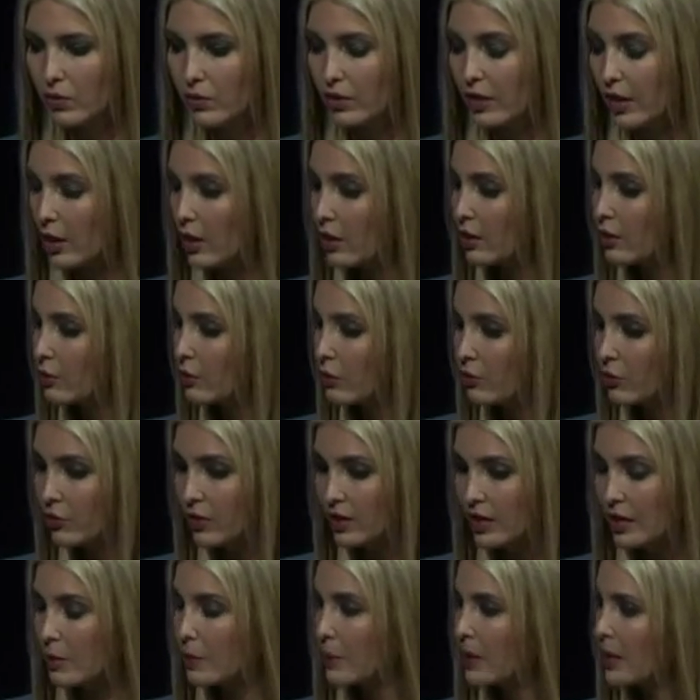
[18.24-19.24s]
very
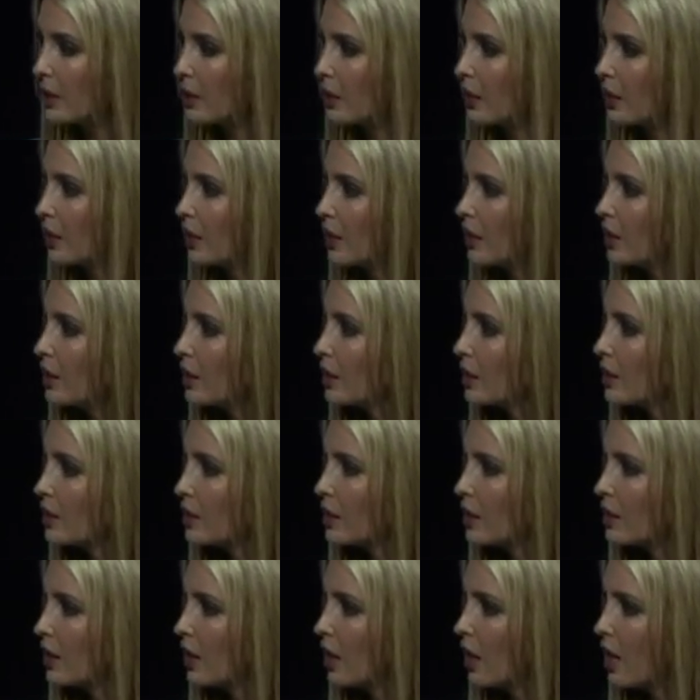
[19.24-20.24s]
vehemently
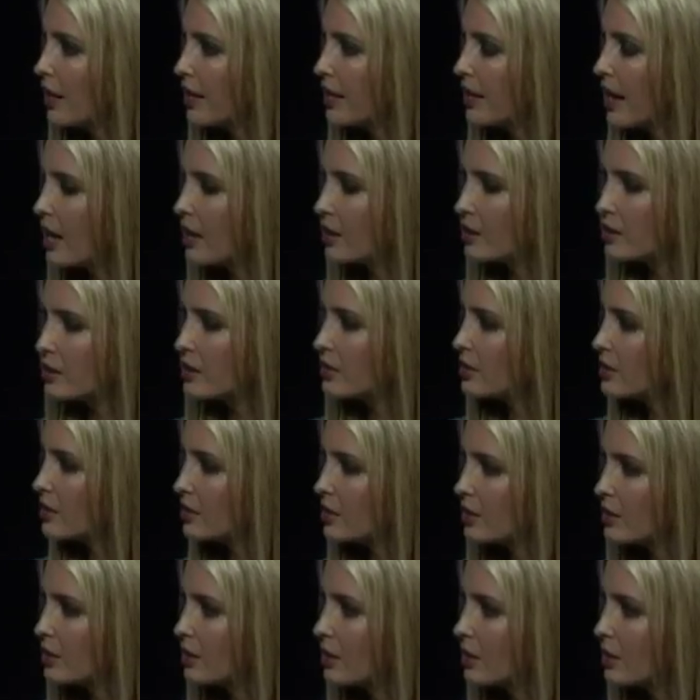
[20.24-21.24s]

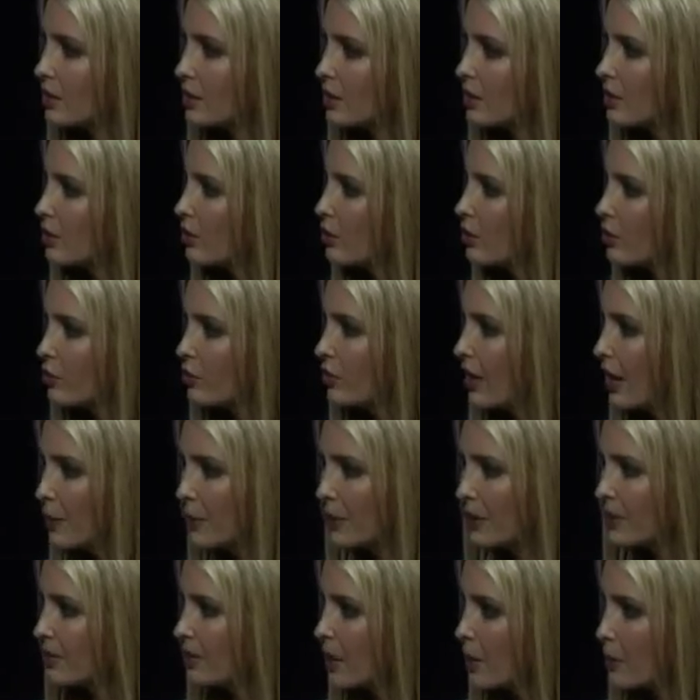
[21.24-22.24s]
against
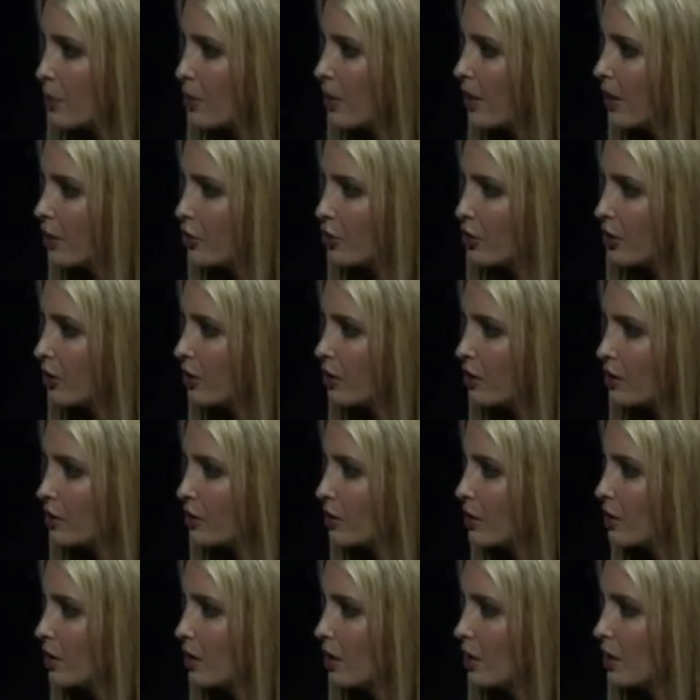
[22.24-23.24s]
family separation
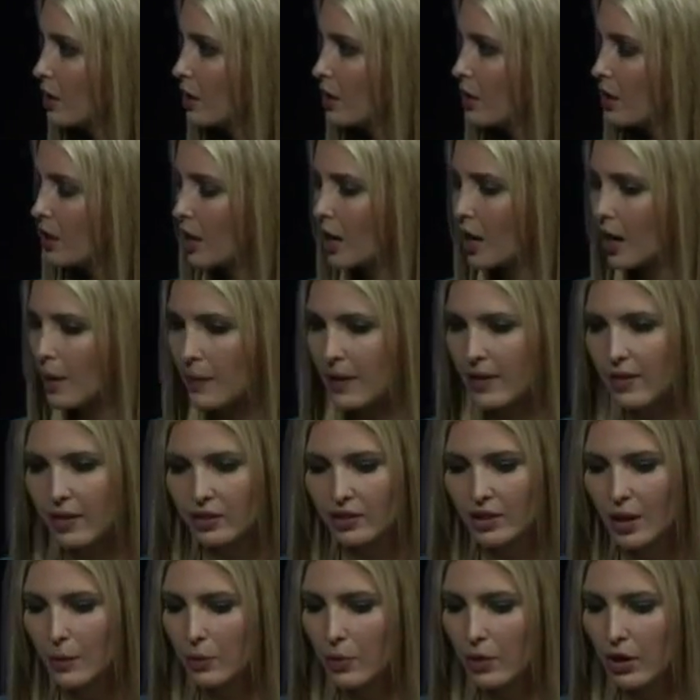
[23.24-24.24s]
um, and
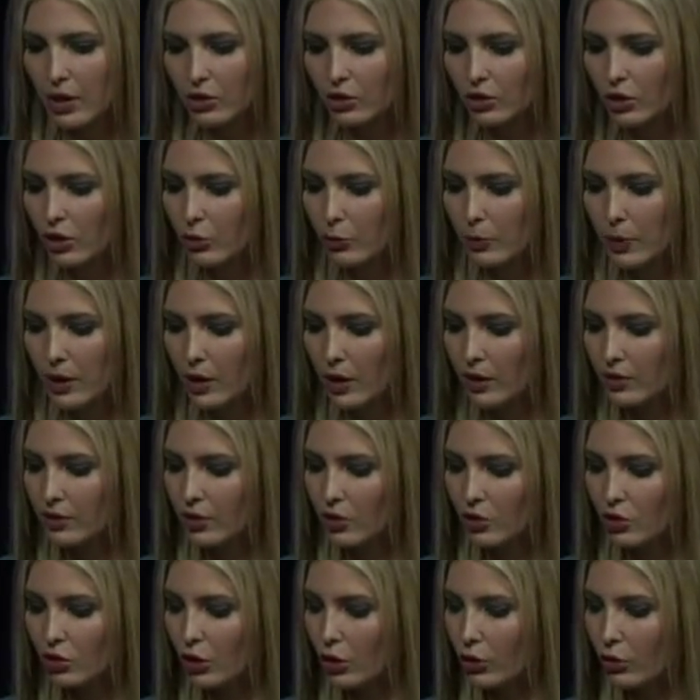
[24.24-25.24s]
the separation of
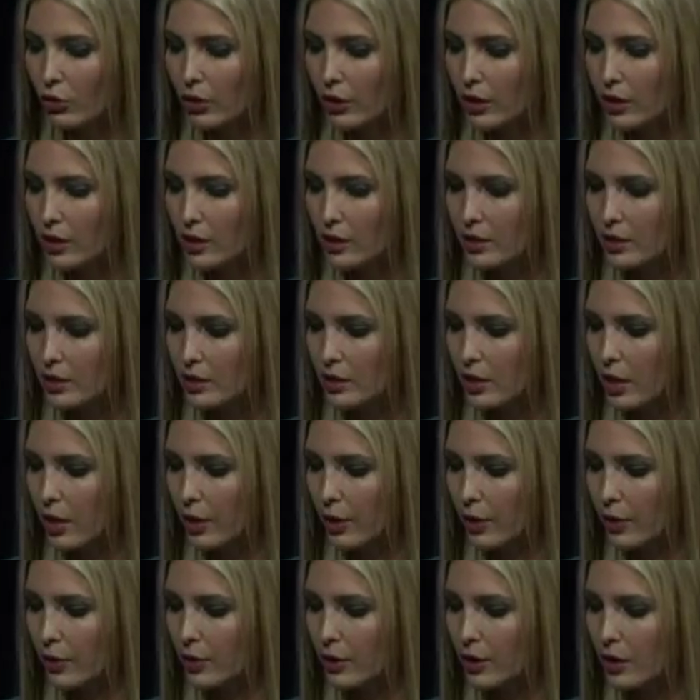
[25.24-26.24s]
parents and children.
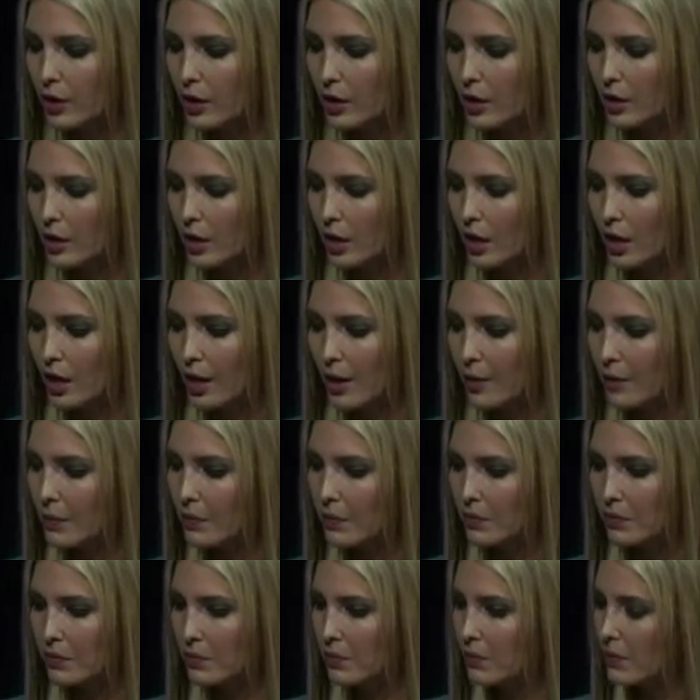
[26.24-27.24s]
So
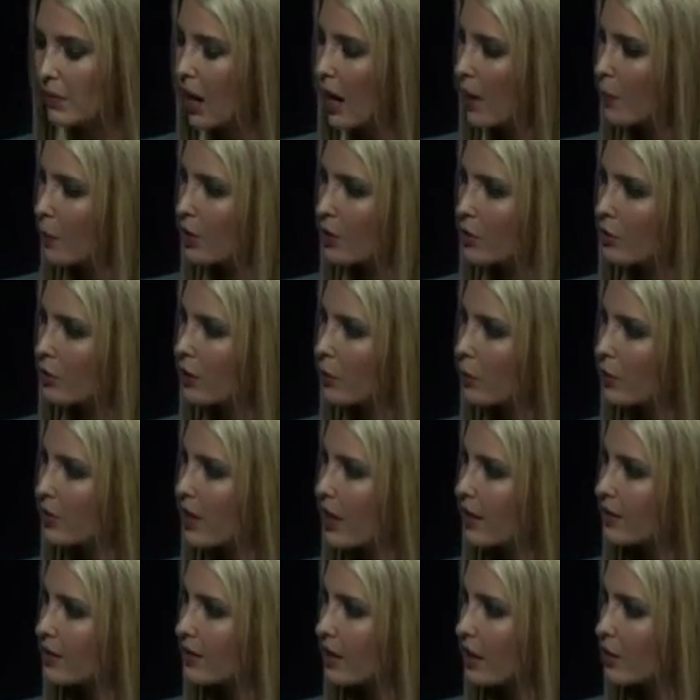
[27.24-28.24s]
um, I would agree
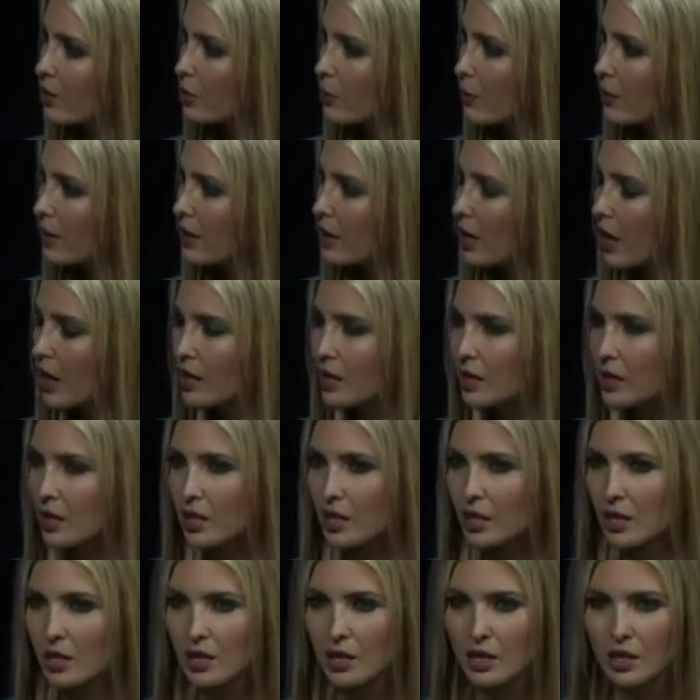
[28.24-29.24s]
with that sentiment. I
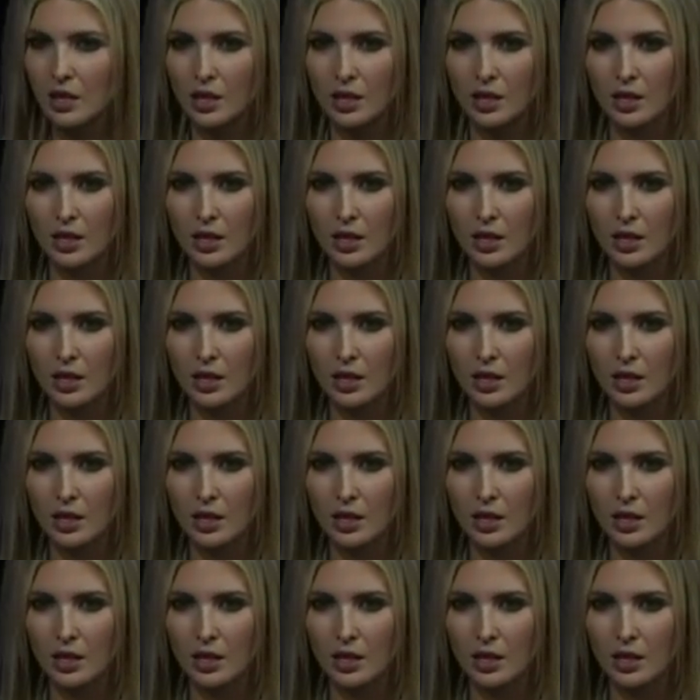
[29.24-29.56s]
think